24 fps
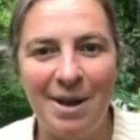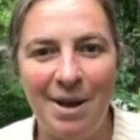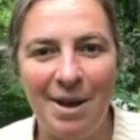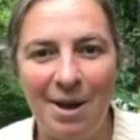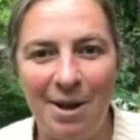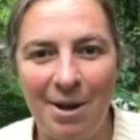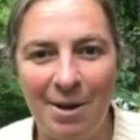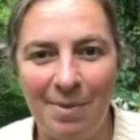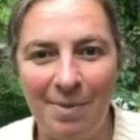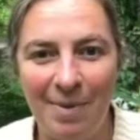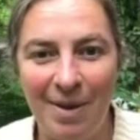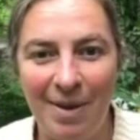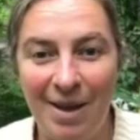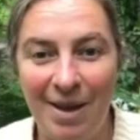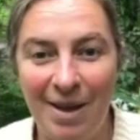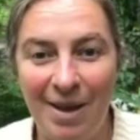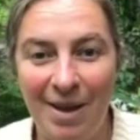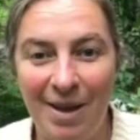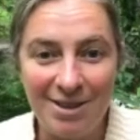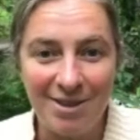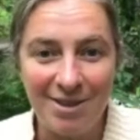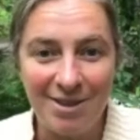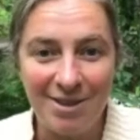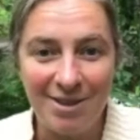And
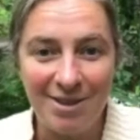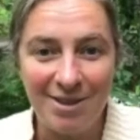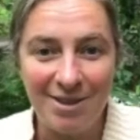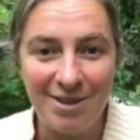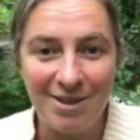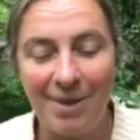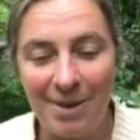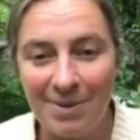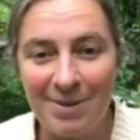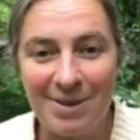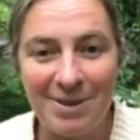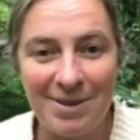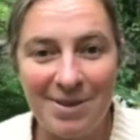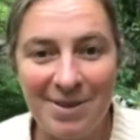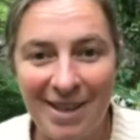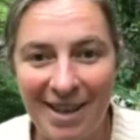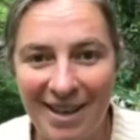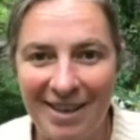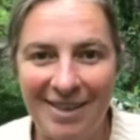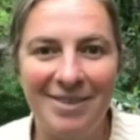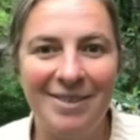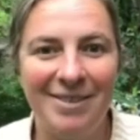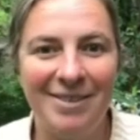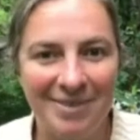research is the way we do
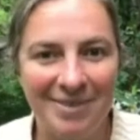that.